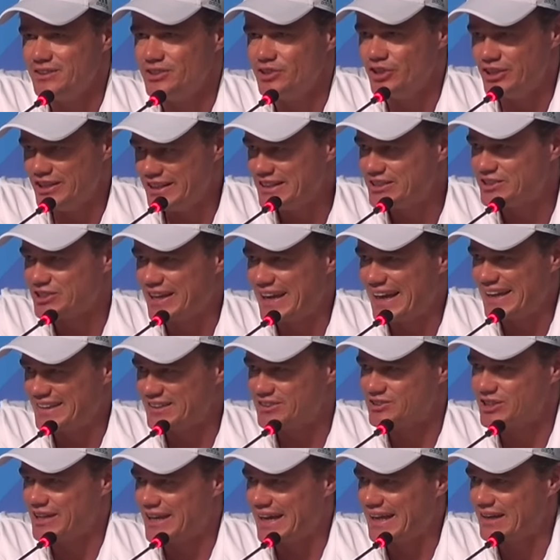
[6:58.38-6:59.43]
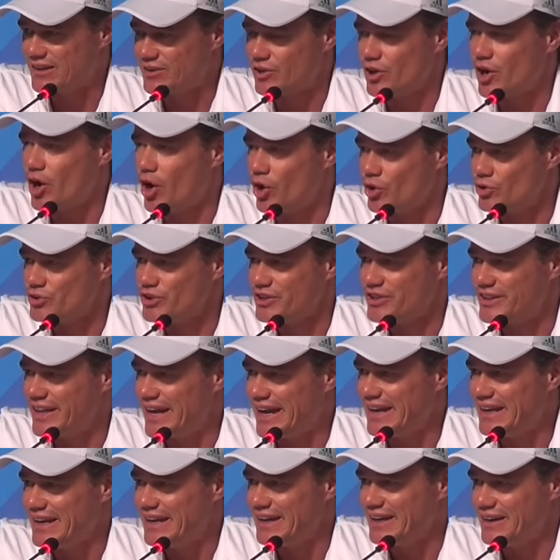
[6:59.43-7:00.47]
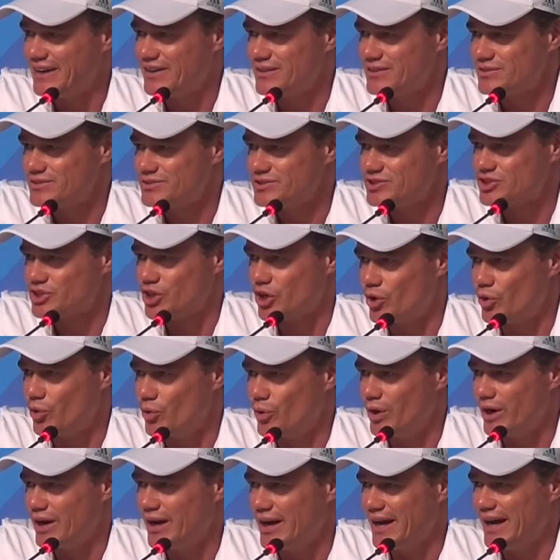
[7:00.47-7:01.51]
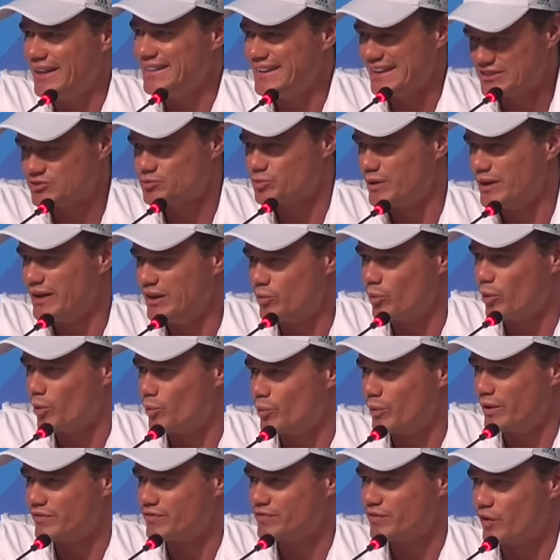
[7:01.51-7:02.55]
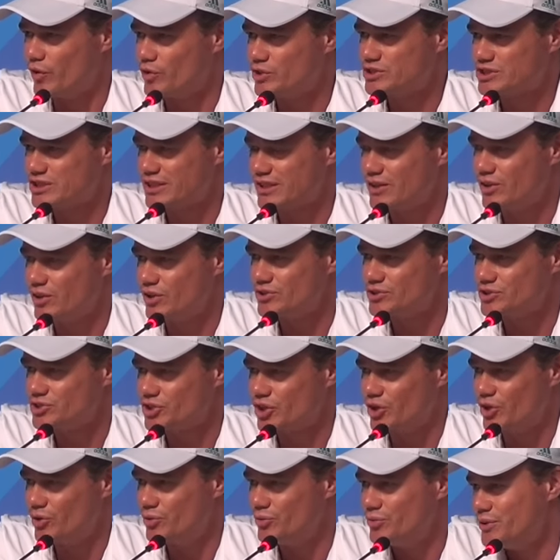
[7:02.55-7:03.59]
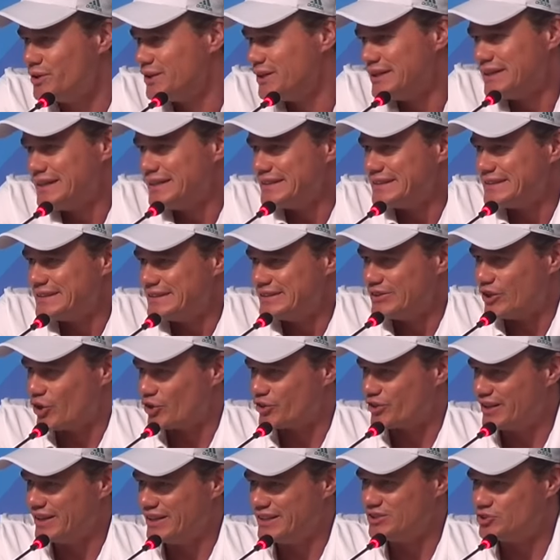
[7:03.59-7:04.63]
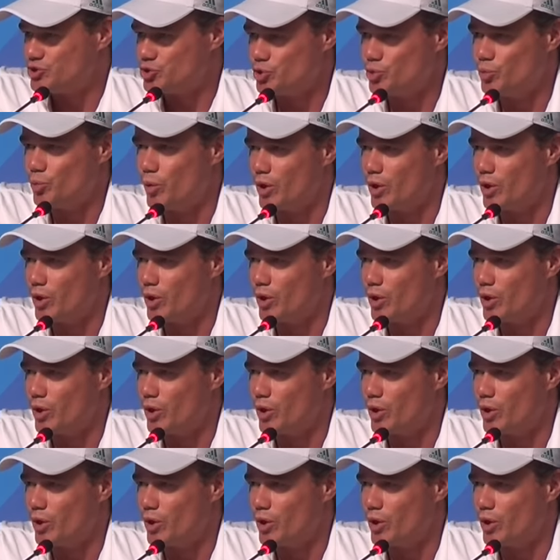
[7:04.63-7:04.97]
you need to get it together on the day here. So, and that's really what we're focusing on. So, not into